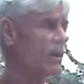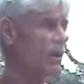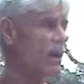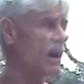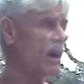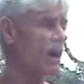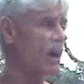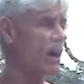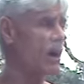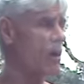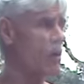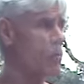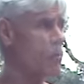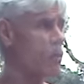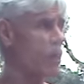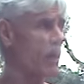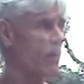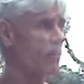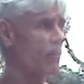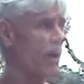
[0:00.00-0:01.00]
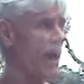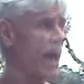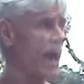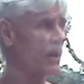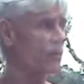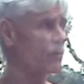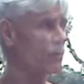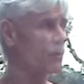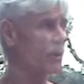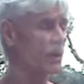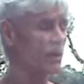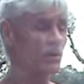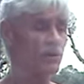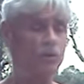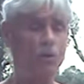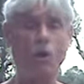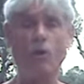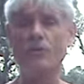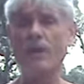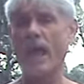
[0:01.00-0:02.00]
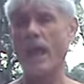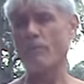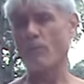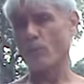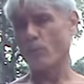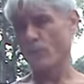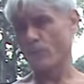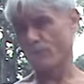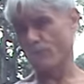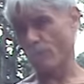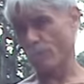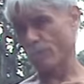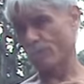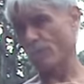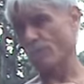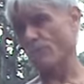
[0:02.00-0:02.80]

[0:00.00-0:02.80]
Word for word: um, back when Goldhamer was first